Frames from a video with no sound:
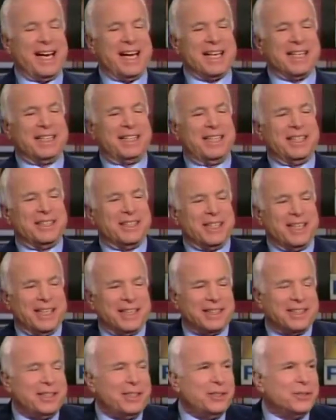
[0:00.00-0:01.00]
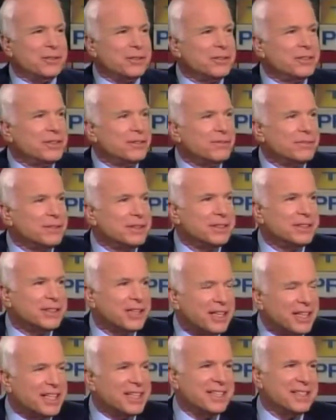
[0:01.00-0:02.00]
and these are different
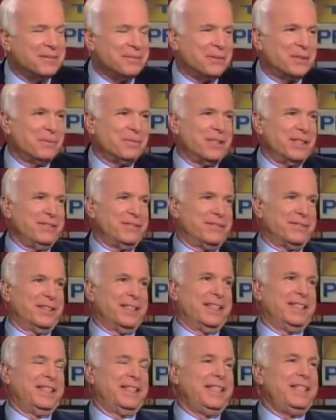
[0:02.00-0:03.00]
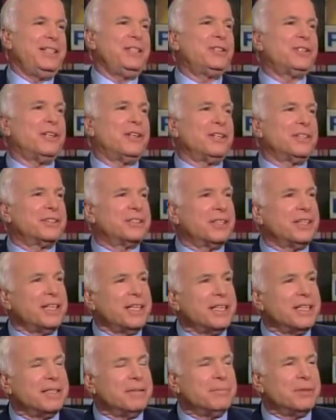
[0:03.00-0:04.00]
times, my friend. These are
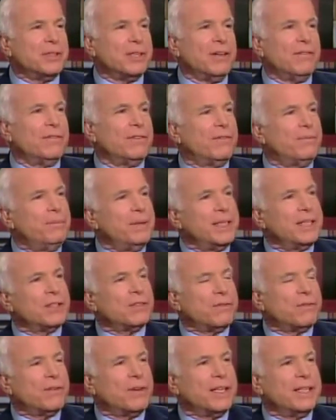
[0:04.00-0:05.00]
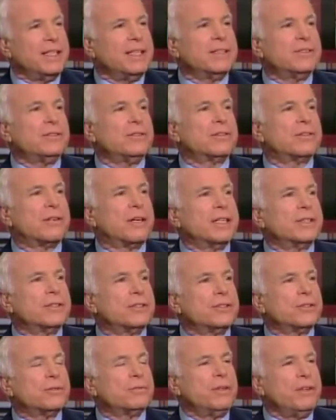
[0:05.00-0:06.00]
times of the biggest financial
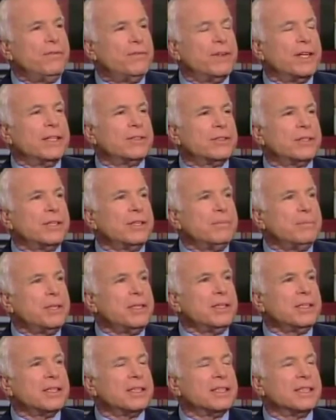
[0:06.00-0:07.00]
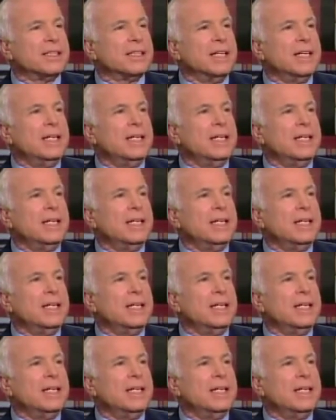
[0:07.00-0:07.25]
crisis we faced in America.